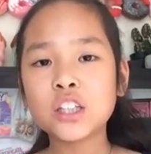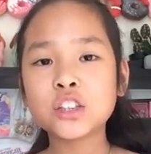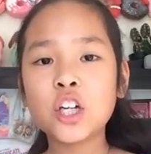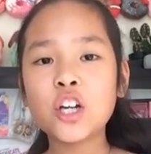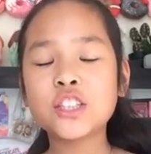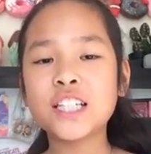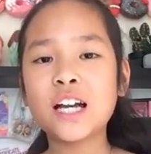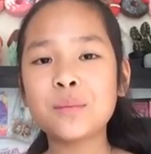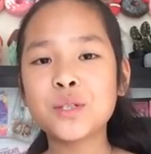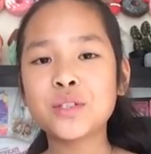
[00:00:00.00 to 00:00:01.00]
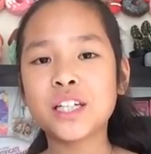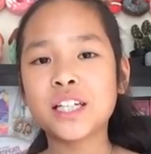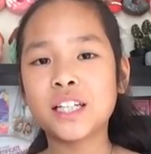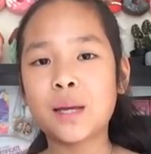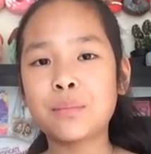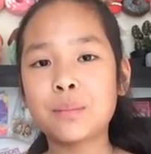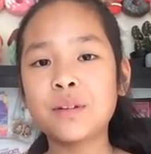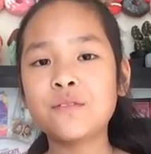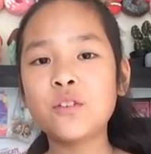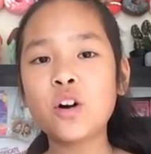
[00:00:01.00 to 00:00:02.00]
So today I'll be doing a collab, but
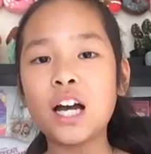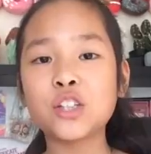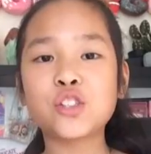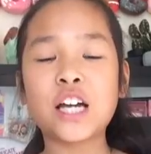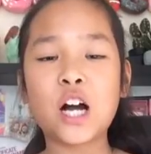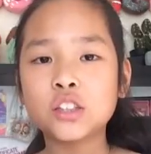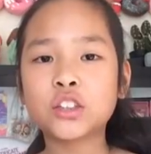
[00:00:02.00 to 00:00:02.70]
before I do that,